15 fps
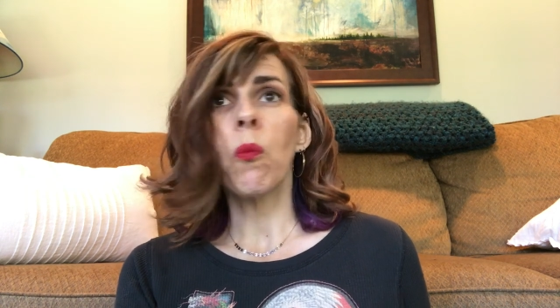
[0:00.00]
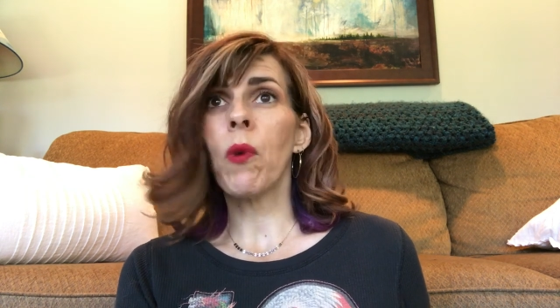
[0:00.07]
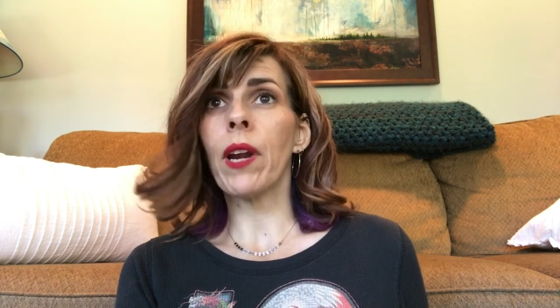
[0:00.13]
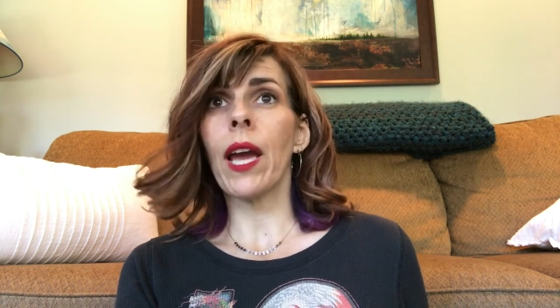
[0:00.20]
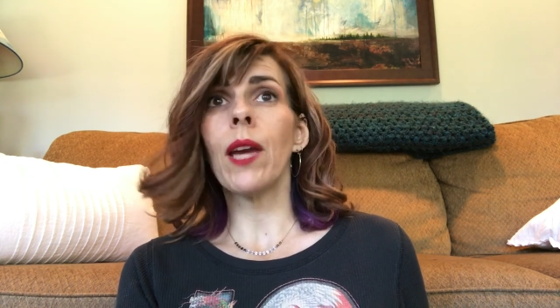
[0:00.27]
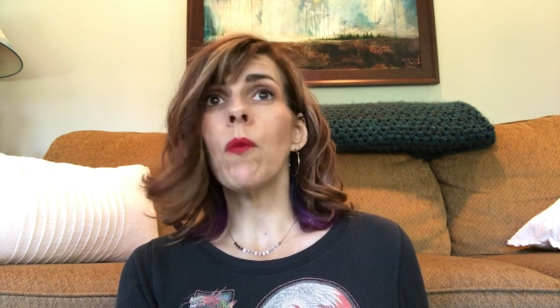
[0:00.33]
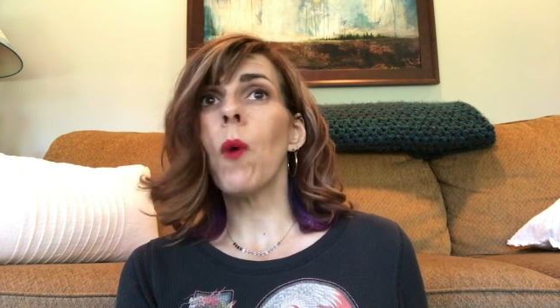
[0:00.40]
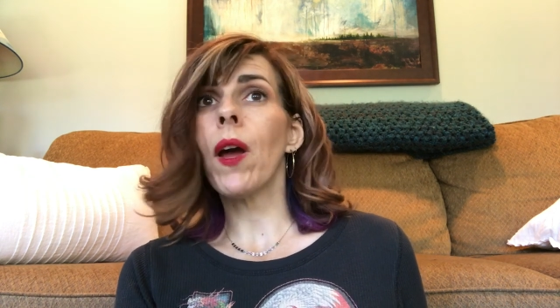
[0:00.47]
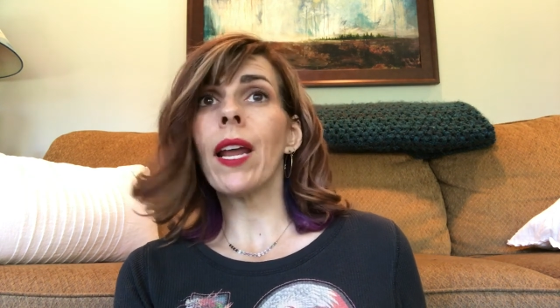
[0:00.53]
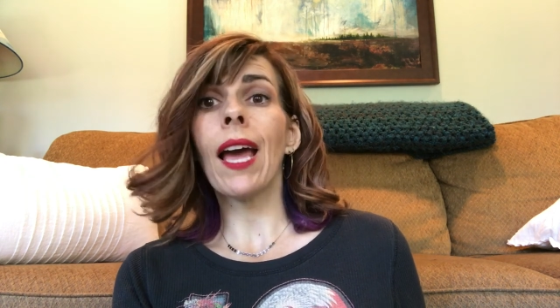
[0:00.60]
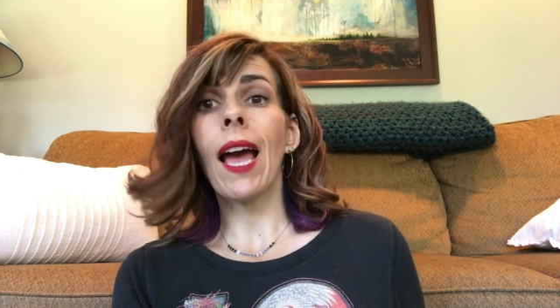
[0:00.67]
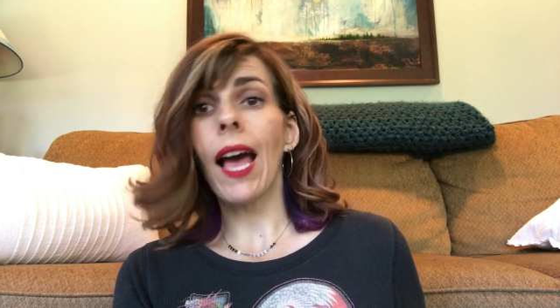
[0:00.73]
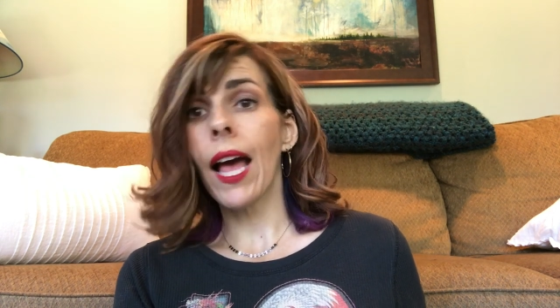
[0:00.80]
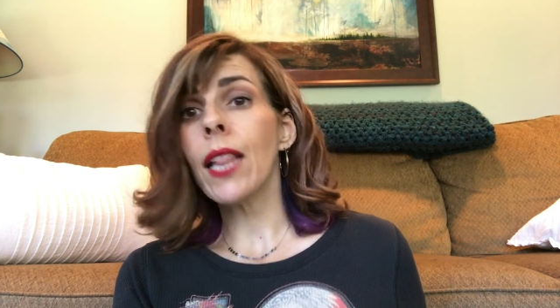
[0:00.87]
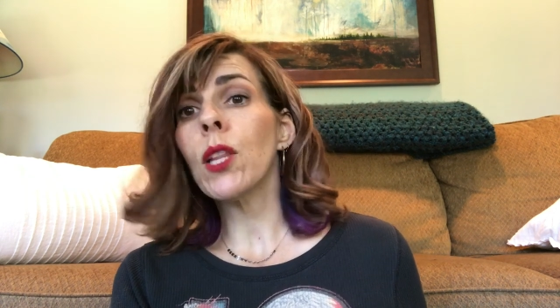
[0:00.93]
When I want
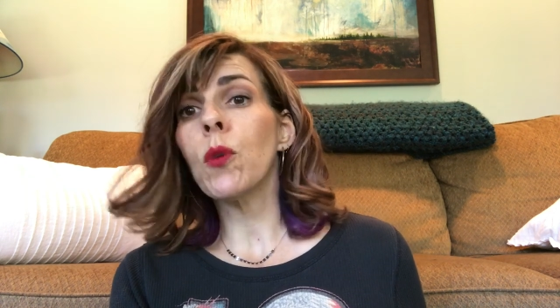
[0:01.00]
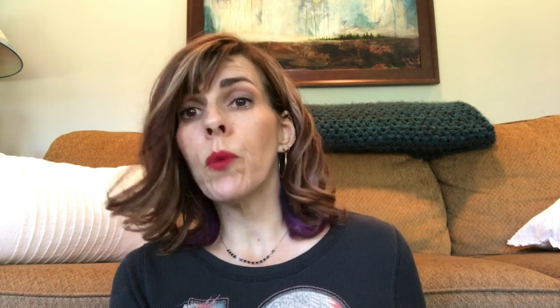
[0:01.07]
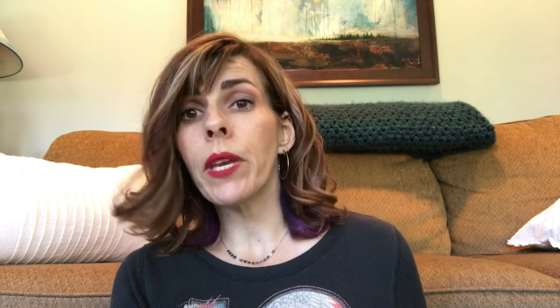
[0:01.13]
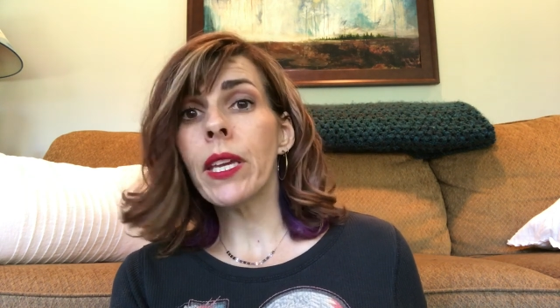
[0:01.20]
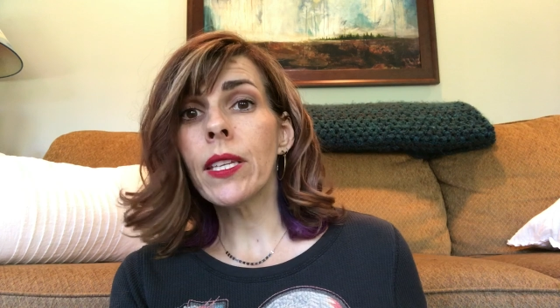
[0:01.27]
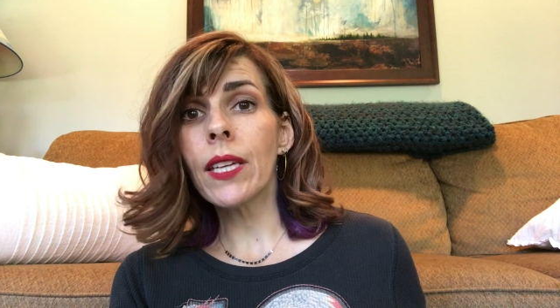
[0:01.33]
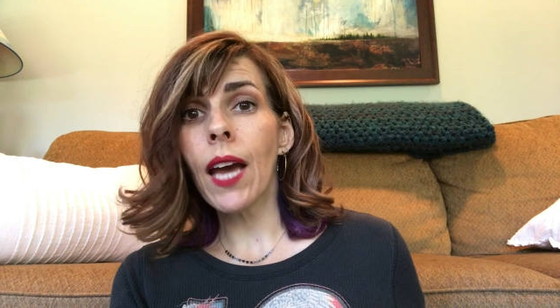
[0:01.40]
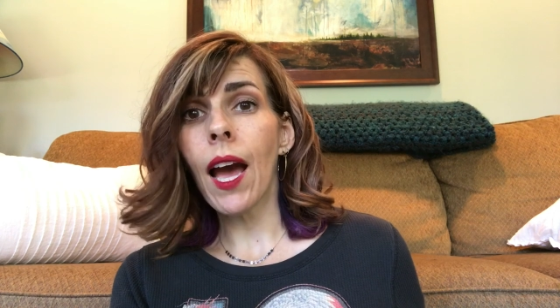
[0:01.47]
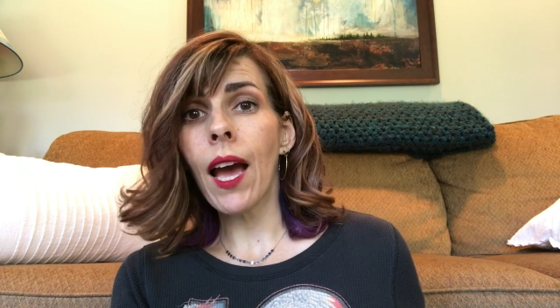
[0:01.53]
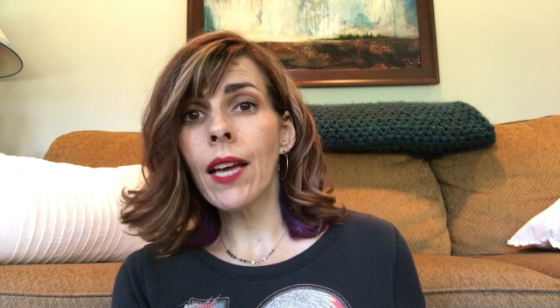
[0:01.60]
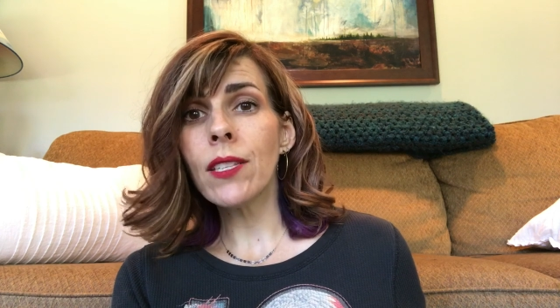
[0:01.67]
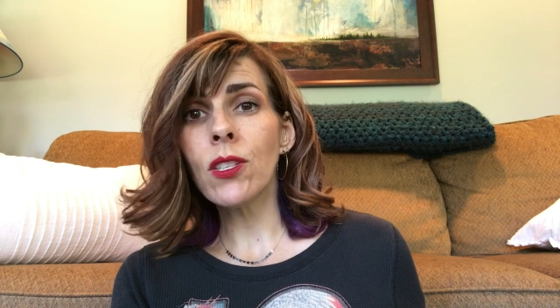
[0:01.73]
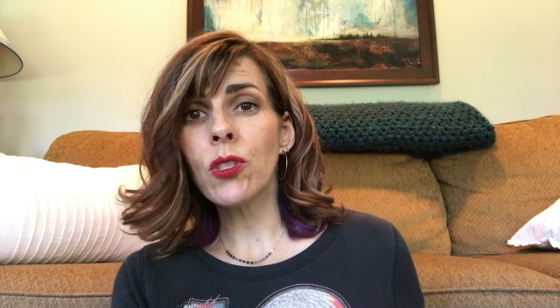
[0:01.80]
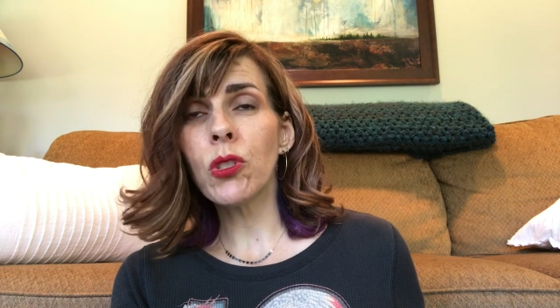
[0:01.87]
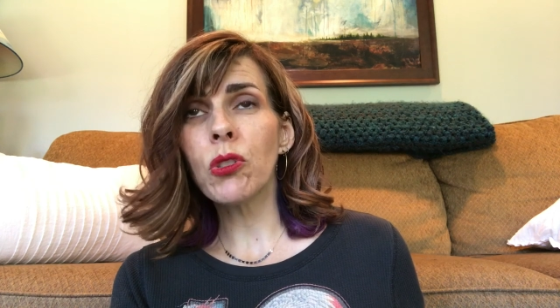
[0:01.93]
a Halloween
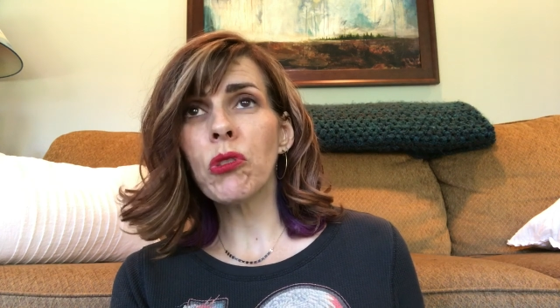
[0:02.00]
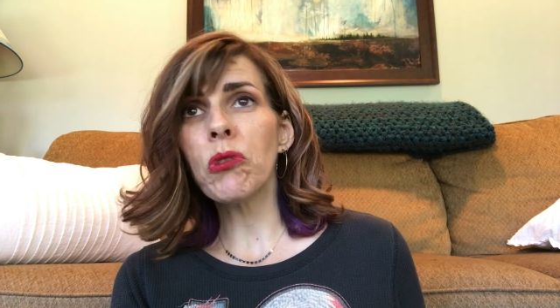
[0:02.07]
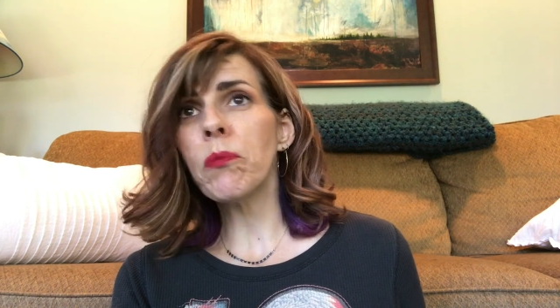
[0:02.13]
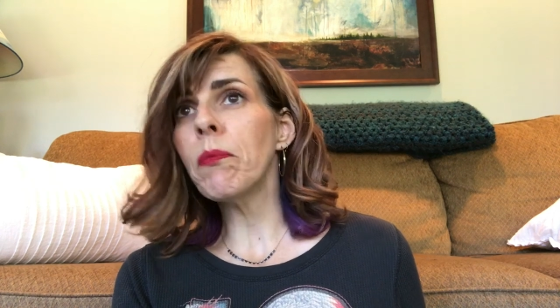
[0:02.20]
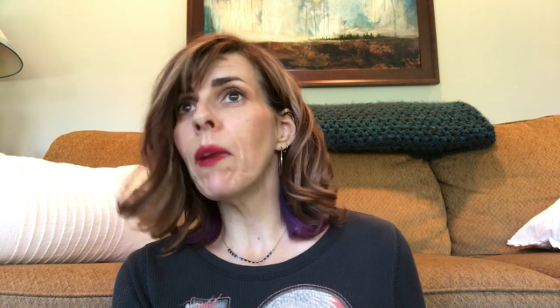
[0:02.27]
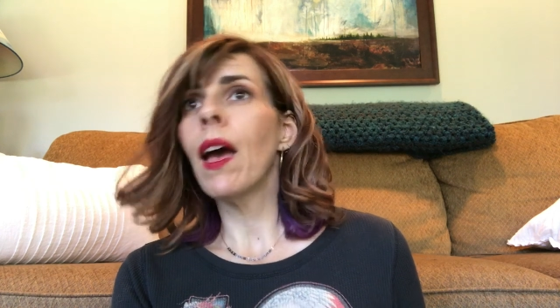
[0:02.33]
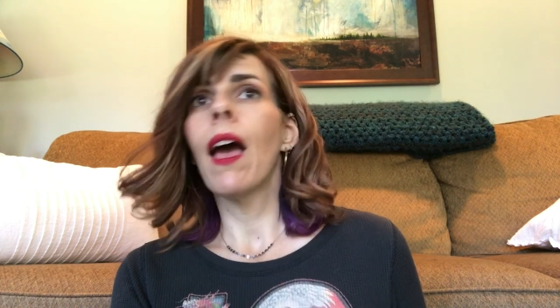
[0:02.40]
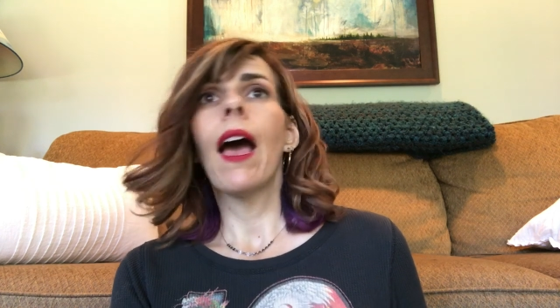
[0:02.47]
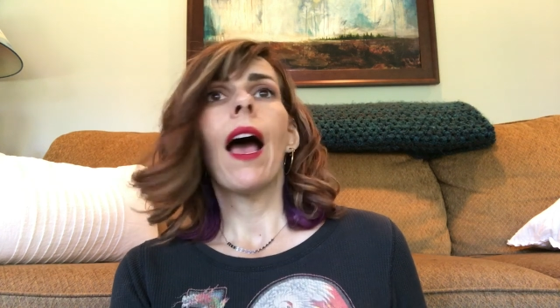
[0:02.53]
costume,